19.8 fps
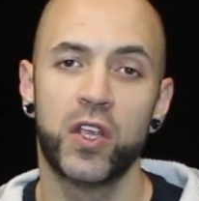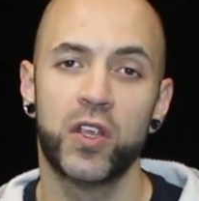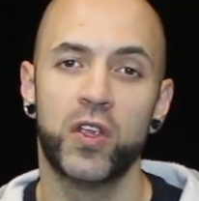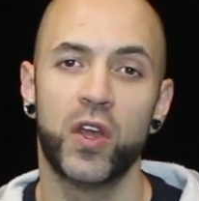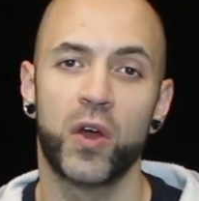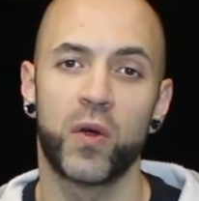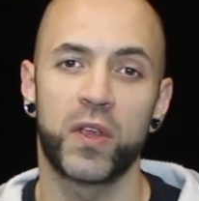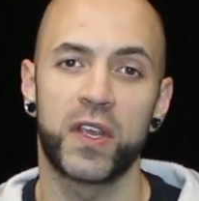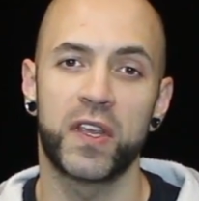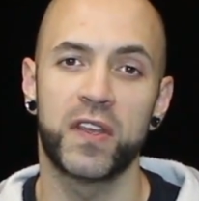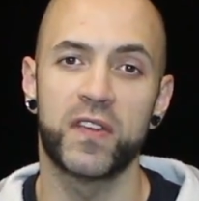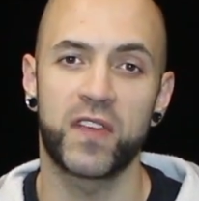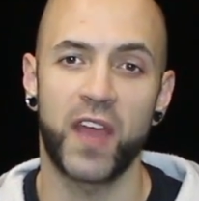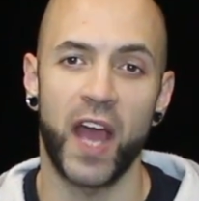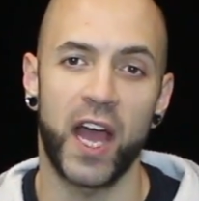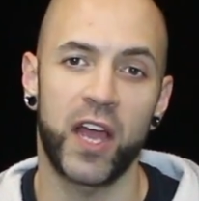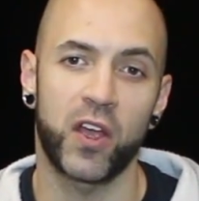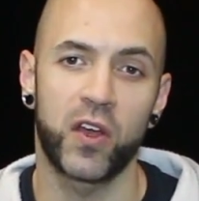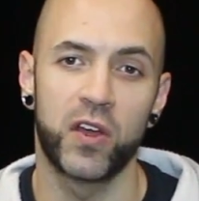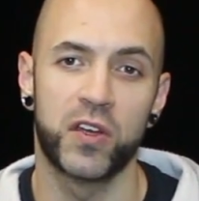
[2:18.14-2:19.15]
you know, he's
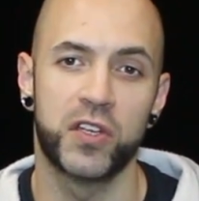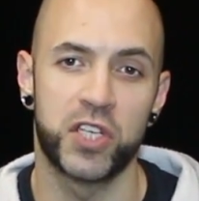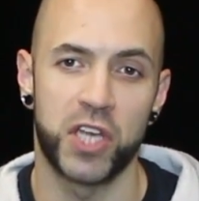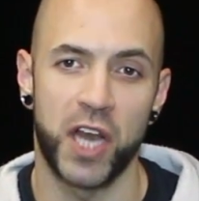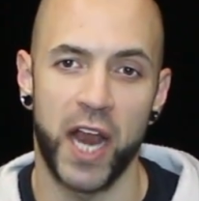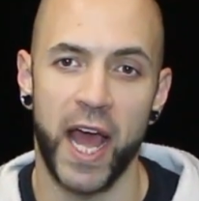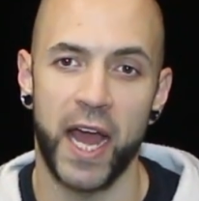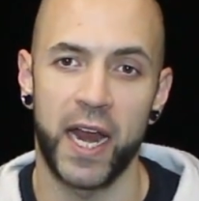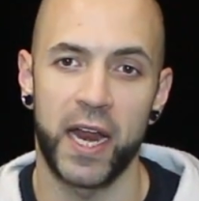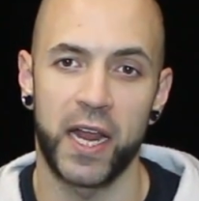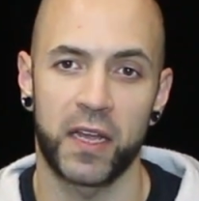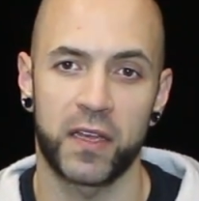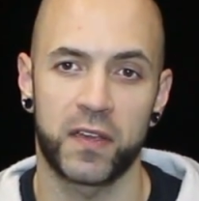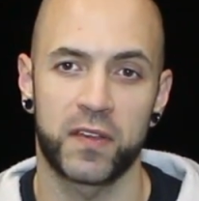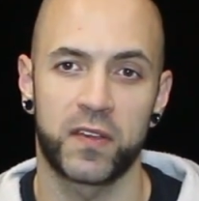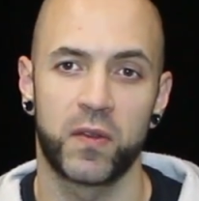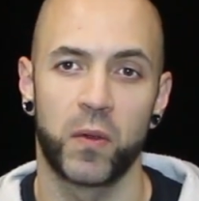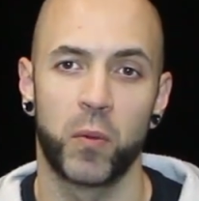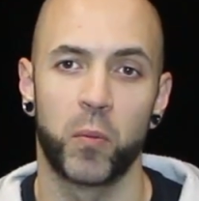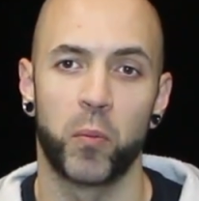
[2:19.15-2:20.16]
got good
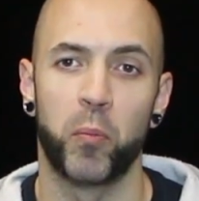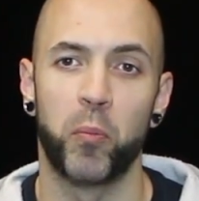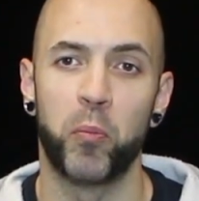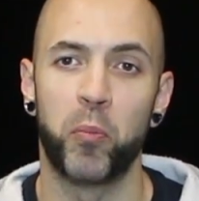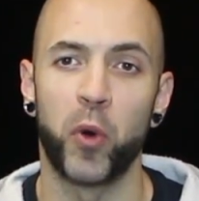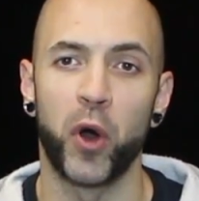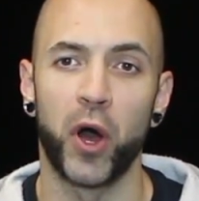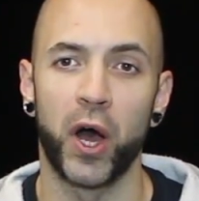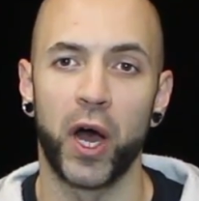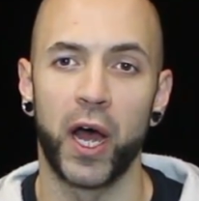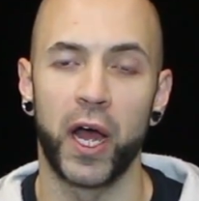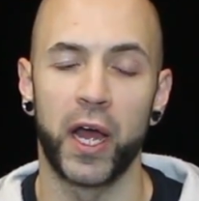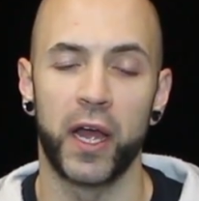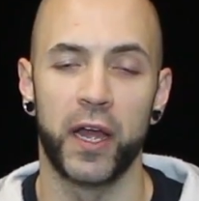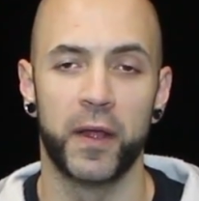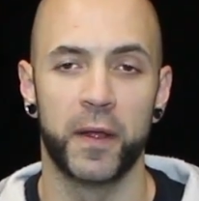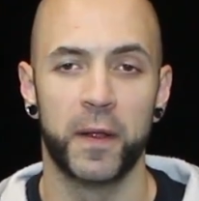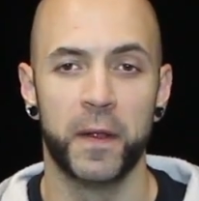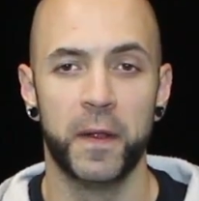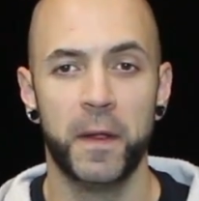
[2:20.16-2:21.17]
genetics,
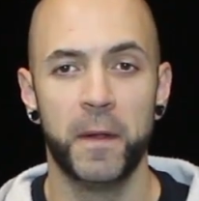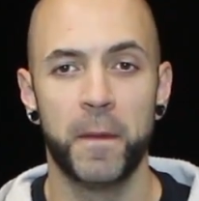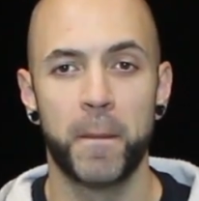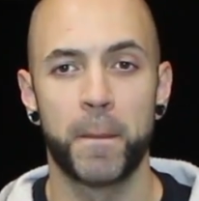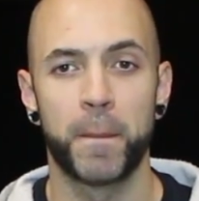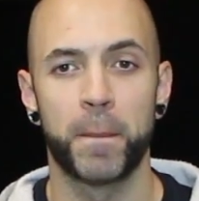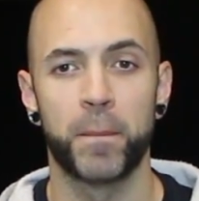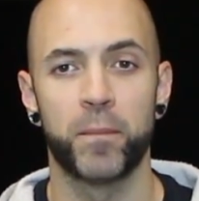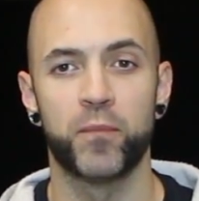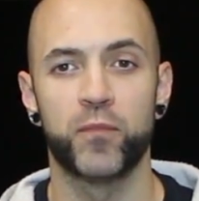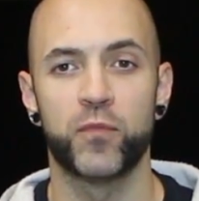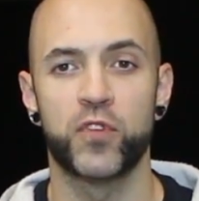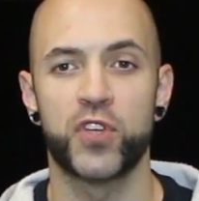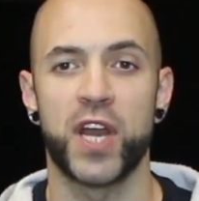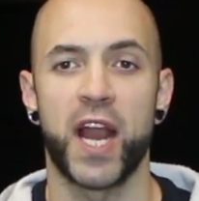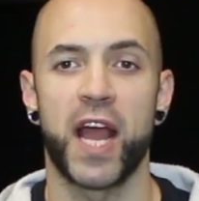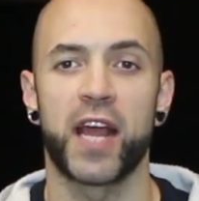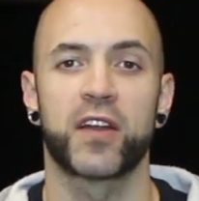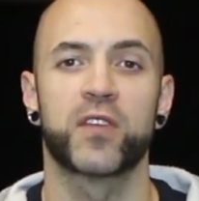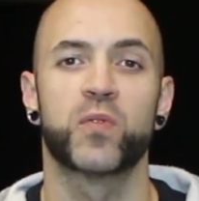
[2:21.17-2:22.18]
but
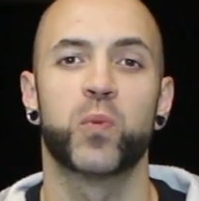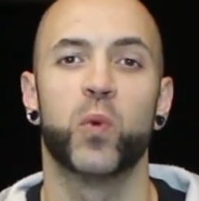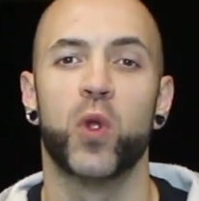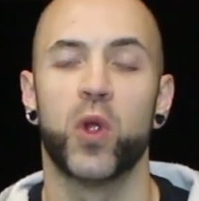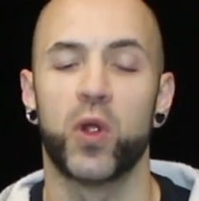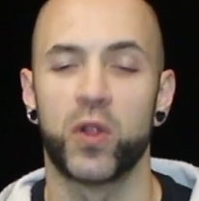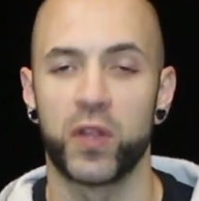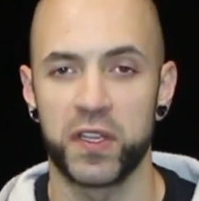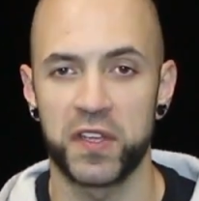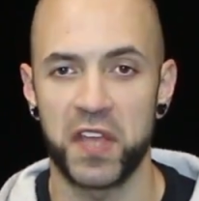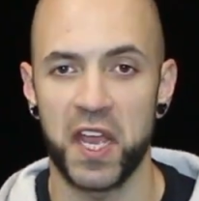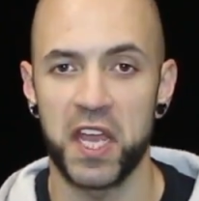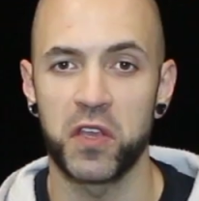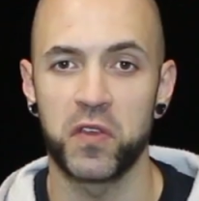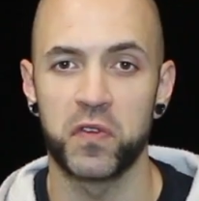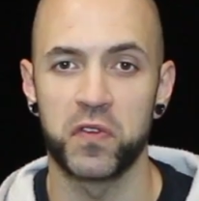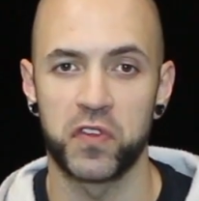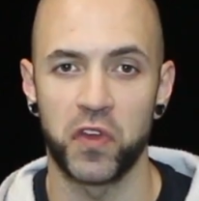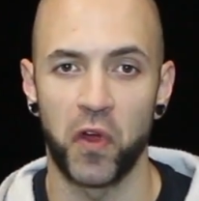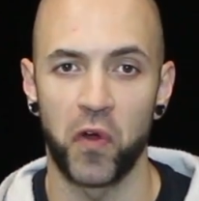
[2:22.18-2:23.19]
genetics will only take
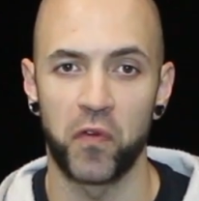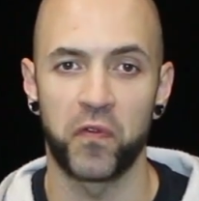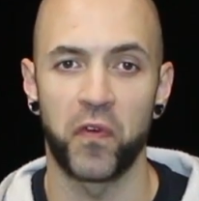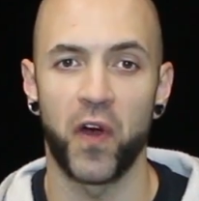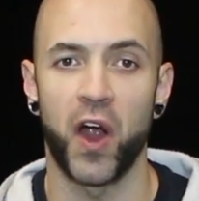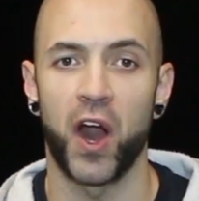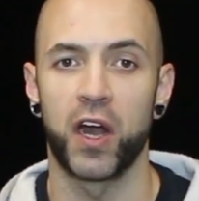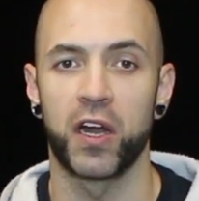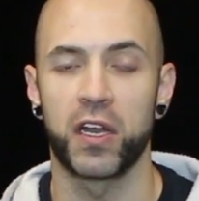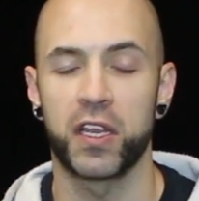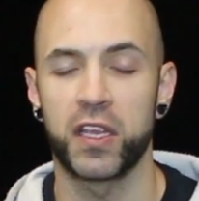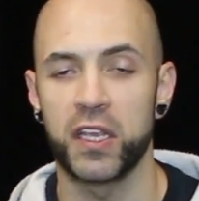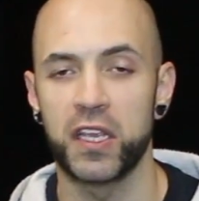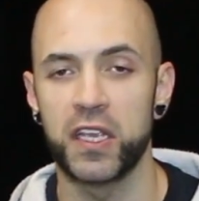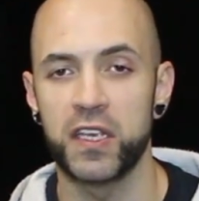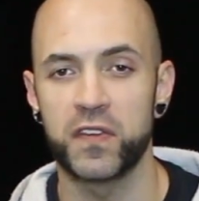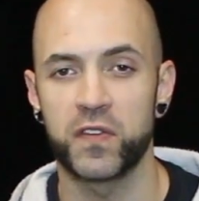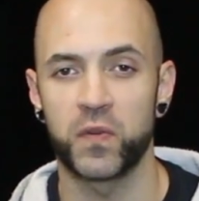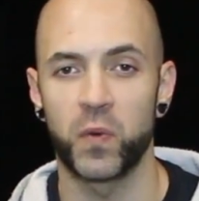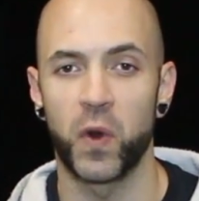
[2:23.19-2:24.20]
you so far.
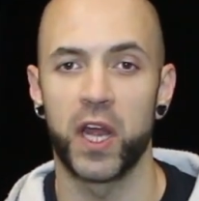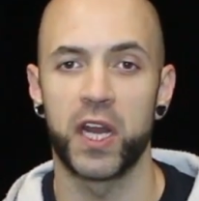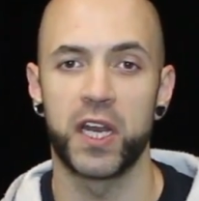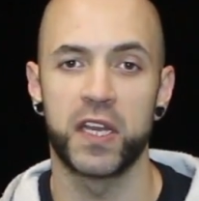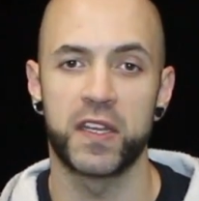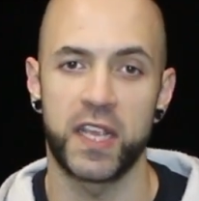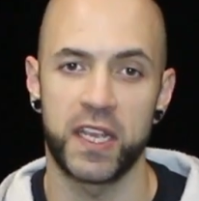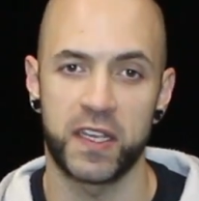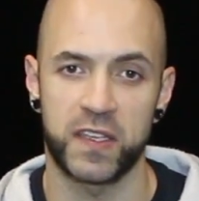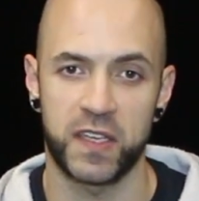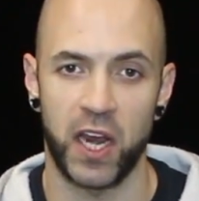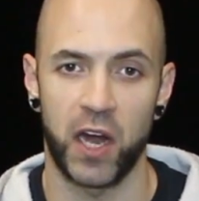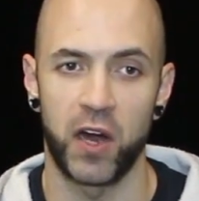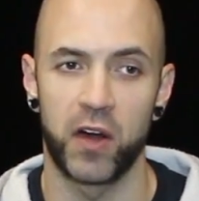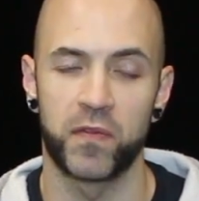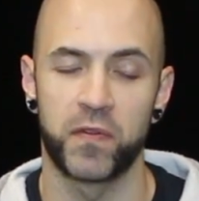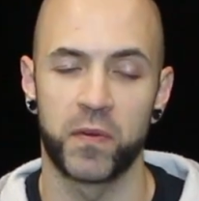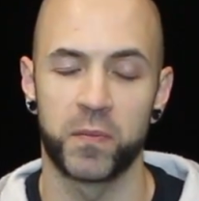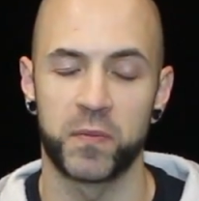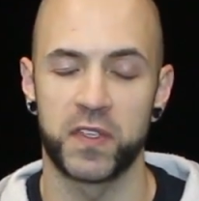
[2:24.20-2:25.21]
He eats right, he takes
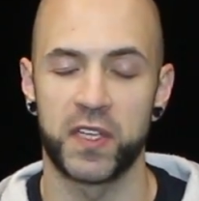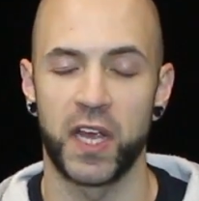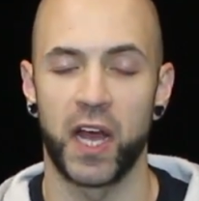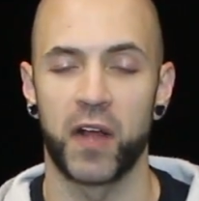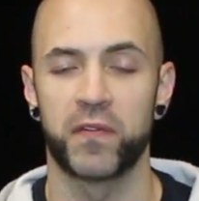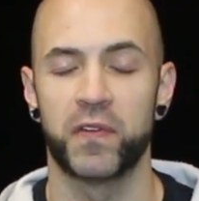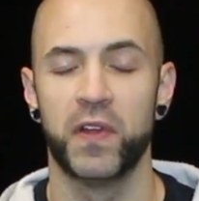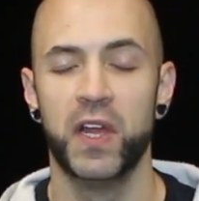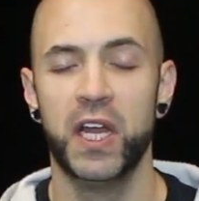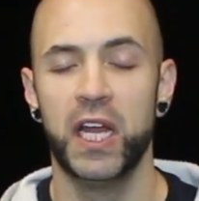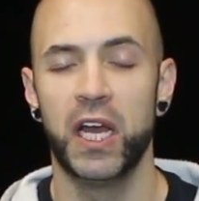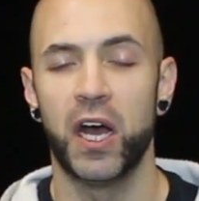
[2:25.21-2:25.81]
care of himself.